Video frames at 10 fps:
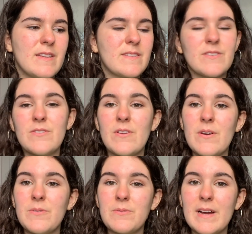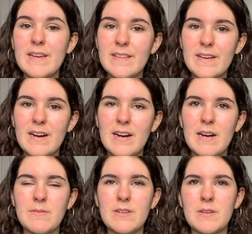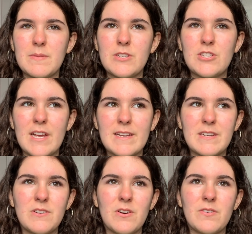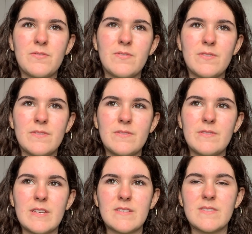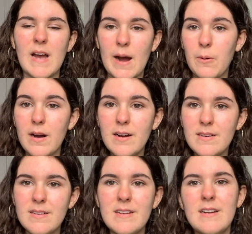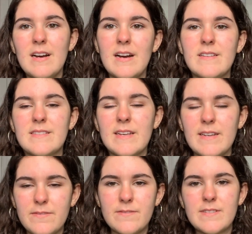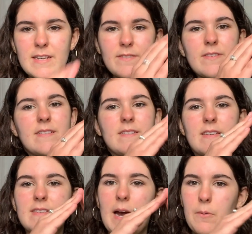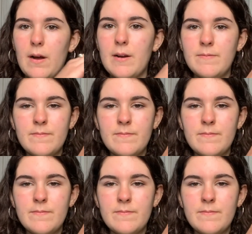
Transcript: no way that I'm going to be shaken off this tower. And say if this is a tower